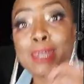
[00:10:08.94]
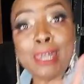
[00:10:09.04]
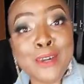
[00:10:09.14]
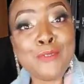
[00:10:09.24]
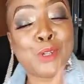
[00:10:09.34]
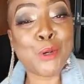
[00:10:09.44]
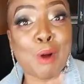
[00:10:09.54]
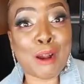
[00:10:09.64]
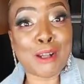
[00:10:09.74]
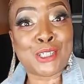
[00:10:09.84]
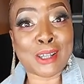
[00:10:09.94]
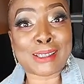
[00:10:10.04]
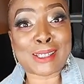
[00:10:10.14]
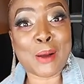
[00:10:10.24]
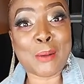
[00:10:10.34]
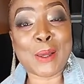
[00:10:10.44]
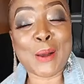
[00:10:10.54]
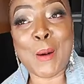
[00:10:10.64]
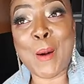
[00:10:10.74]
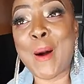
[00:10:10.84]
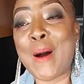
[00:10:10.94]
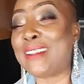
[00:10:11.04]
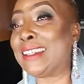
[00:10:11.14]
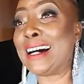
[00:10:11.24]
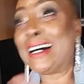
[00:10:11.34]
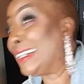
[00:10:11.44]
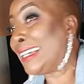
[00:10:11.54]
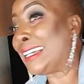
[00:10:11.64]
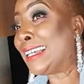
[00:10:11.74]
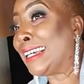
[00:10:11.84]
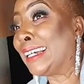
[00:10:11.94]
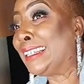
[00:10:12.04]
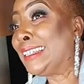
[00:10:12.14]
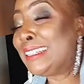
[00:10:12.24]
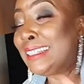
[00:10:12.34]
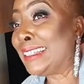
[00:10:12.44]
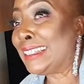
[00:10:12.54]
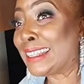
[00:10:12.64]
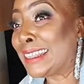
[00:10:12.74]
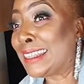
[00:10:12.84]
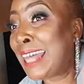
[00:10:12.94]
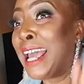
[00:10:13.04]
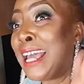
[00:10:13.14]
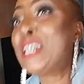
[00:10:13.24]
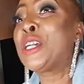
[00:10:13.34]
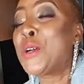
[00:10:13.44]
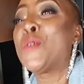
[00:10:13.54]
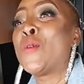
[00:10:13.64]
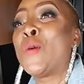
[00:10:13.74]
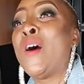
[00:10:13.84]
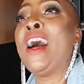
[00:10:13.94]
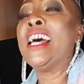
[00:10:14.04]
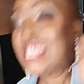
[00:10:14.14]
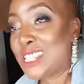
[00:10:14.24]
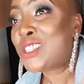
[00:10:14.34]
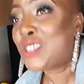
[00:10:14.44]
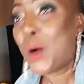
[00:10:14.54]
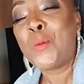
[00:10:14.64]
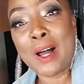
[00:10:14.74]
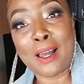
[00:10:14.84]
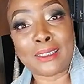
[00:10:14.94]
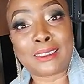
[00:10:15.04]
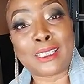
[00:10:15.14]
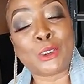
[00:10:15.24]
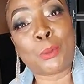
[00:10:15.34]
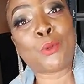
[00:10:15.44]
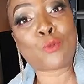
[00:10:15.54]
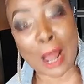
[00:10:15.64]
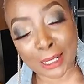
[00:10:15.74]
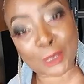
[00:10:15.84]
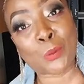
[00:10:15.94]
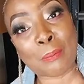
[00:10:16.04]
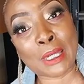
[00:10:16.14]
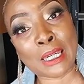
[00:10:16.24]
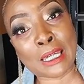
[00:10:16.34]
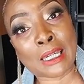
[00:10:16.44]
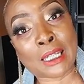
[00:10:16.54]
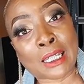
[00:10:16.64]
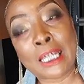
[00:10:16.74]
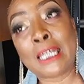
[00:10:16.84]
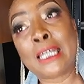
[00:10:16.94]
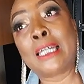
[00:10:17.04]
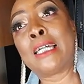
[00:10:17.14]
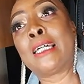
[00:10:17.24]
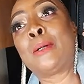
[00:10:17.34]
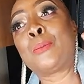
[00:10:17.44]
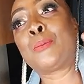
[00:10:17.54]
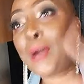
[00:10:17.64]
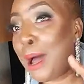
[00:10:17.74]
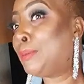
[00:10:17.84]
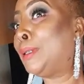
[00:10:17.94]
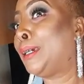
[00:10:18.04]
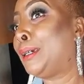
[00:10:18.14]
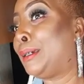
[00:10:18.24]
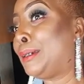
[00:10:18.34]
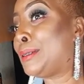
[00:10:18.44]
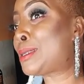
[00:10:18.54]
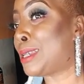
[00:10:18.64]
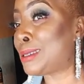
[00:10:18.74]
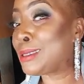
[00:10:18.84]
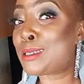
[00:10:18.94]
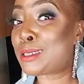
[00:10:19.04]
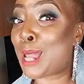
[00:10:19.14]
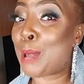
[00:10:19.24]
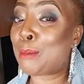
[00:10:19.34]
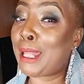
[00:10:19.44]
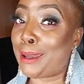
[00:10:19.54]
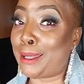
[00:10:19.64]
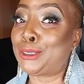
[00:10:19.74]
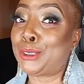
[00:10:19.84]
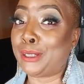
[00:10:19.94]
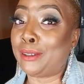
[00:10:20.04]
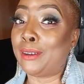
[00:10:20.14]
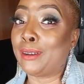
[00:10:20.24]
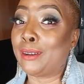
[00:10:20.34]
If you are just coming on, honey, thank you so much because you've been rocking with me probably since this time last year.